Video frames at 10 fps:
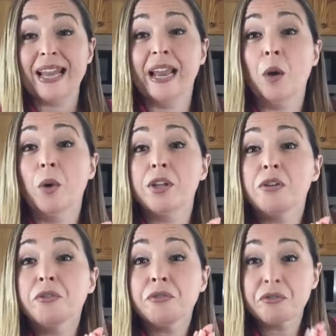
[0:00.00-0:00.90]
Now, when
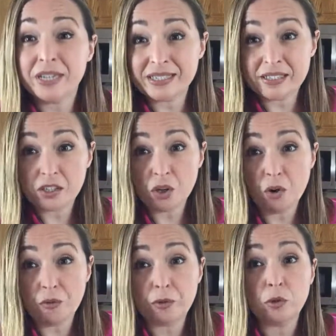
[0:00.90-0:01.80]
you freeze this
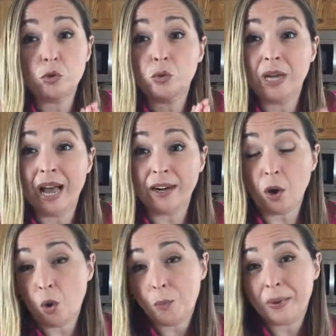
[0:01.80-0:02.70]
tofu, do not
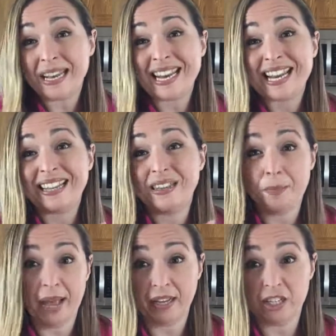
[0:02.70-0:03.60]
open the
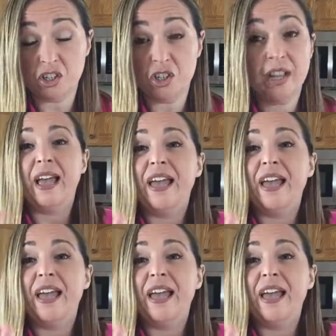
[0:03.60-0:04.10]
package.